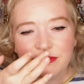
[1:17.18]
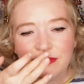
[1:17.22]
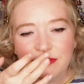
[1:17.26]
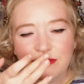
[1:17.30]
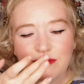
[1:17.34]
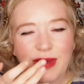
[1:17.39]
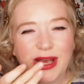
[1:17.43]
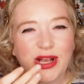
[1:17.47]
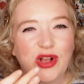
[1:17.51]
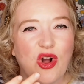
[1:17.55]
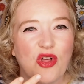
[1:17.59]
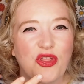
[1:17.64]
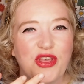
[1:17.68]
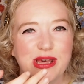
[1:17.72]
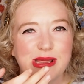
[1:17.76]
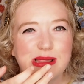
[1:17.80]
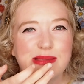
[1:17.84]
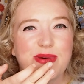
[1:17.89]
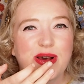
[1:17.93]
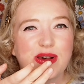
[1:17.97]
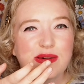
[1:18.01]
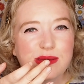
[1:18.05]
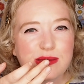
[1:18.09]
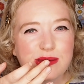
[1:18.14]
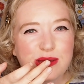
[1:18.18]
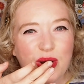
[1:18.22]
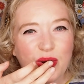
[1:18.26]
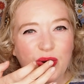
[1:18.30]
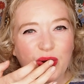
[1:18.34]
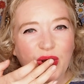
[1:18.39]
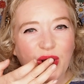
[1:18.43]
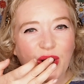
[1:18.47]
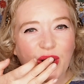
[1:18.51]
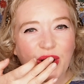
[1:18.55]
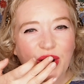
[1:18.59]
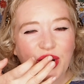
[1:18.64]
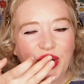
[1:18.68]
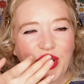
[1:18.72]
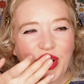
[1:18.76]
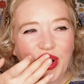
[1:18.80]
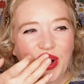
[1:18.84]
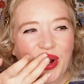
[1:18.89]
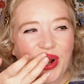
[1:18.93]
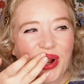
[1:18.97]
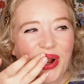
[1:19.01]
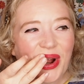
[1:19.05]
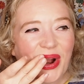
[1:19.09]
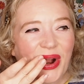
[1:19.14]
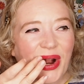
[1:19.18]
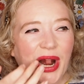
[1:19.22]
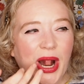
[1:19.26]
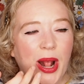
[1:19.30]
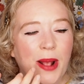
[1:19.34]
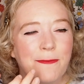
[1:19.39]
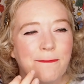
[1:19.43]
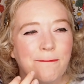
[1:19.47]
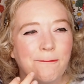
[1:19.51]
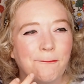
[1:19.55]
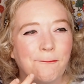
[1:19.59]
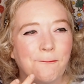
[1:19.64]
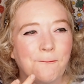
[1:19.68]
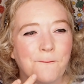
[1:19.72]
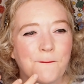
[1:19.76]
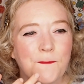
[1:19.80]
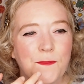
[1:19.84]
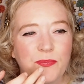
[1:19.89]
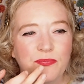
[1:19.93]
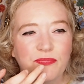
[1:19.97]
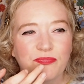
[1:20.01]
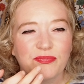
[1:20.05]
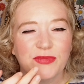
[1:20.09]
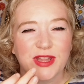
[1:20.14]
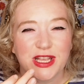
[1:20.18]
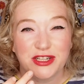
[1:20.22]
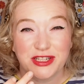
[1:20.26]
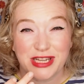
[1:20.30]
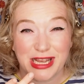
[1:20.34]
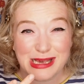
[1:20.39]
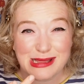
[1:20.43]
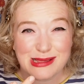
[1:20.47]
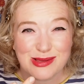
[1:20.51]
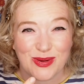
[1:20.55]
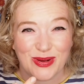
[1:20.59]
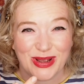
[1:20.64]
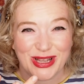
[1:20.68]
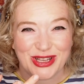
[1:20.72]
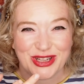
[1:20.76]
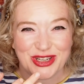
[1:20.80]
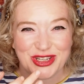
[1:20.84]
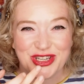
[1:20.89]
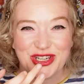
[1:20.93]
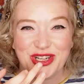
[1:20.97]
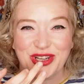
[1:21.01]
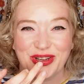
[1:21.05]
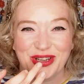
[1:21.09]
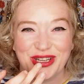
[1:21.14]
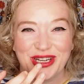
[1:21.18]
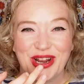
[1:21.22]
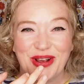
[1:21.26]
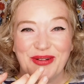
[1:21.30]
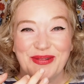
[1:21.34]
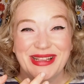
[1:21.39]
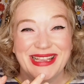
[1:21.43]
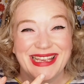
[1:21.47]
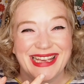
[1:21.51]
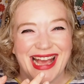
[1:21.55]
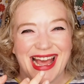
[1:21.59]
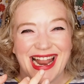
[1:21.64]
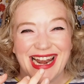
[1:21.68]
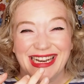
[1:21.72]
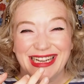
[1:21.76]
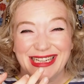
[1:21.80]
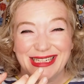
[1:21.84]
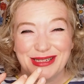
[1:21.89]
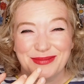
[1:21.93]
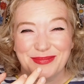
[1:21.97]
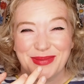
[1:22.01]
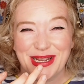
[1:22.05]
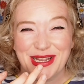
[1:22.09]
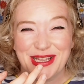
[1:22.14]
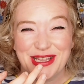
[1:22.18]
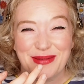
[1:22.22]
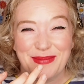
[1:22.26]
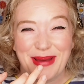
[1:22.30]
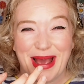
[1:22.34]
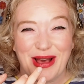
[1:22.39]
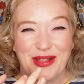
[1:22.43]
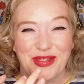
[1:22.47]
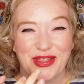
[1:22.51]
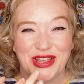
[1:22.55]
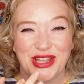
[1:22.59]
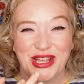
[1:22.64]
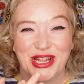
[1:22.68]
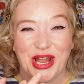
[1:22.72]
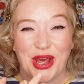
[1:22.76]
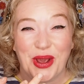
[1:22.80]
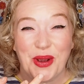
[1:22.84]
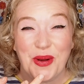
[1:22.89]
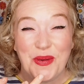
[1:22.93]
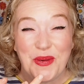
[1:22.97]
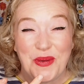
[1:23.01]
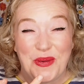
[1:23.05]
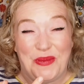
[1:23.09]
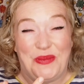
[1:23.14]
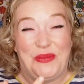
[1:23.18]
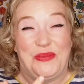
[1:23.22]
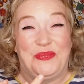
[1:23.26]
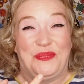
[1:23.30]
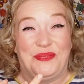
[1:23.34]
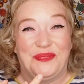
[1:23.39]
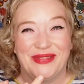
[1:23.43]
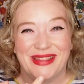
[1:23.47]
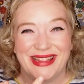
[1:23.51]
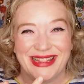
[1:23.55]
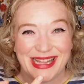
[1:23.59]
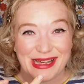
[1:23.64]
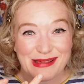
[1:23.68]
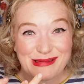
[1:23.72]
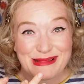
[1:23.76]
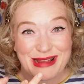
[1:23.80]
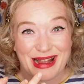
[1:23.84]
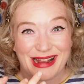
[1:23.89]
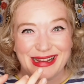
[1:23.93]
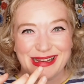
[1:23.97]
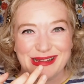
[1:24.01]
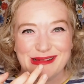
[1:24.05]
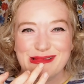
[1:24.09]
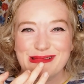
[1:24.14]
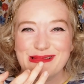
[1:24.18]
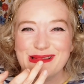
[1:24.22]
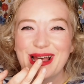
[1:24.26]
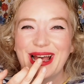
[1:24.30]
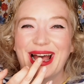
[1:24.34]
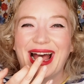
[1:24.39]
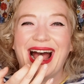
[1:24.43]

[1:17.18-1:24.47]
My God, that smells so good. It tastes quite good too, you know, when you get a little bit in your mouth and you're like, ooh, that's nice.